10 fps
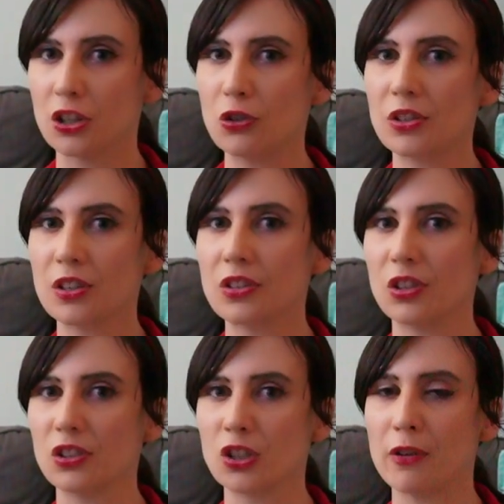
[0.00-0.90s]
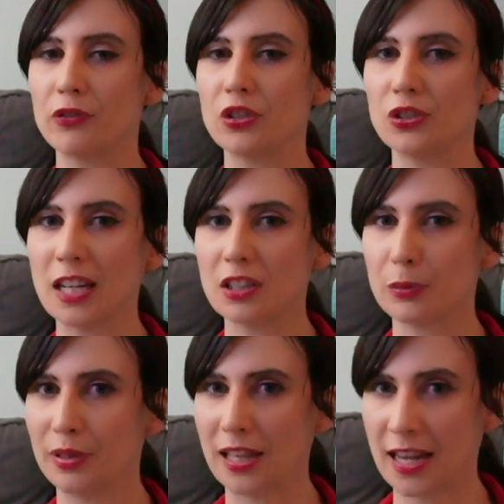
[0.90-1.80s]
using a system of
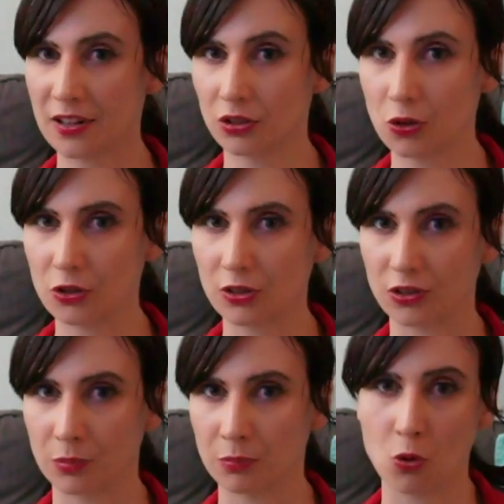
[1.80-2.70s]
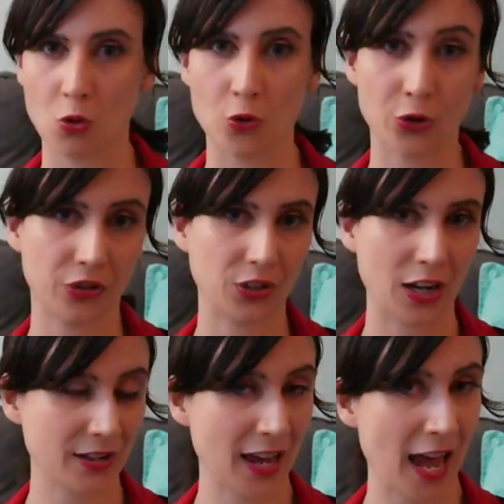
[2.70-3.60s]
state-planned socialism, or
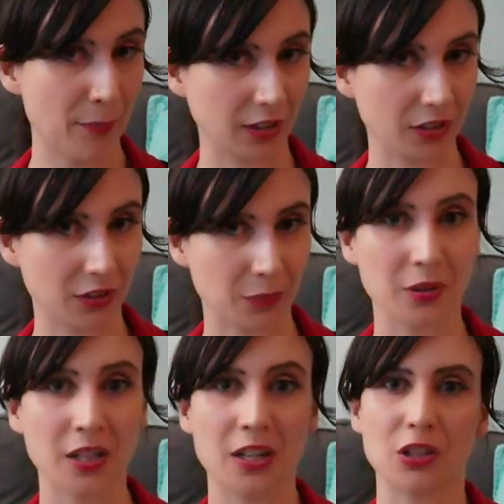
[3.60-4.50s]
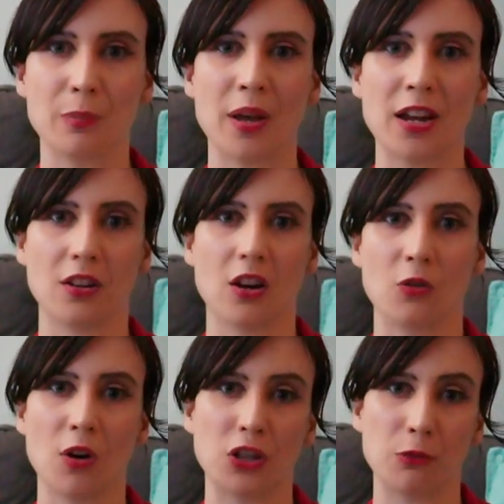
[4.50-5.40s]
state capitalism, depending
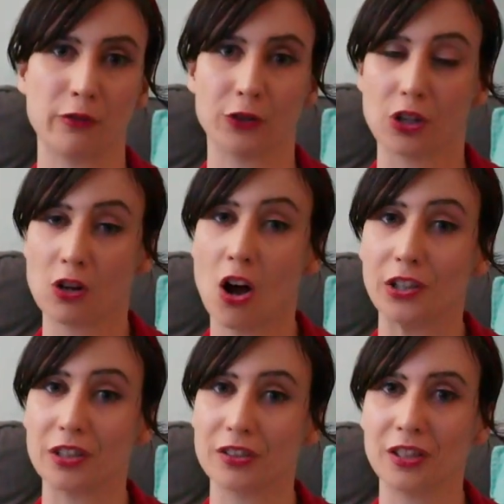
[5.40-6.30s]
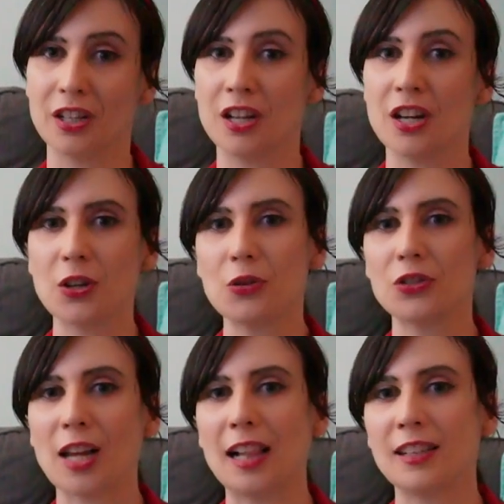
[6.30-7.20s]
on what you prefer to call it, though
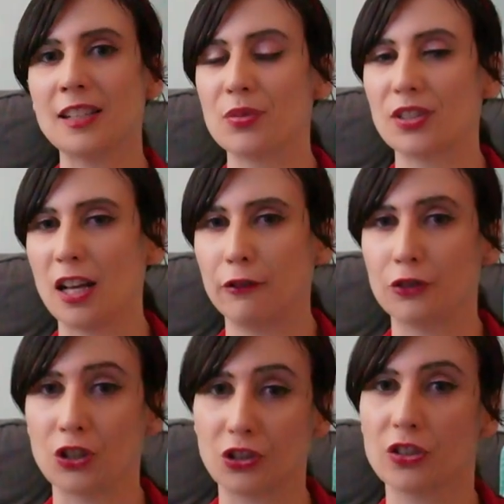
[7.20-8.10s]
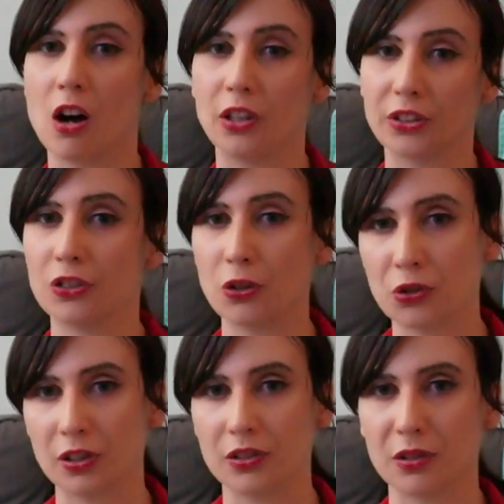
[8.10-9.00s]
Stalin himself just called it
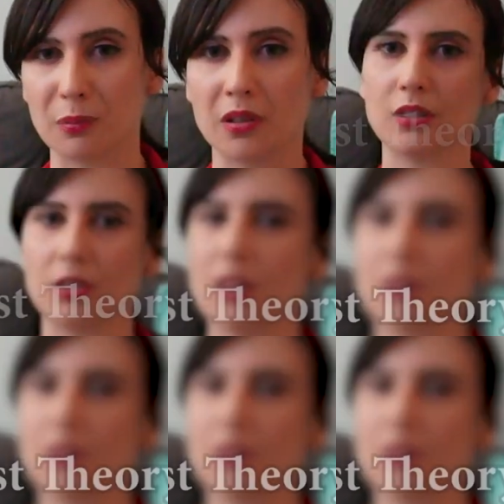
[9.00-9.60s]
socialism. To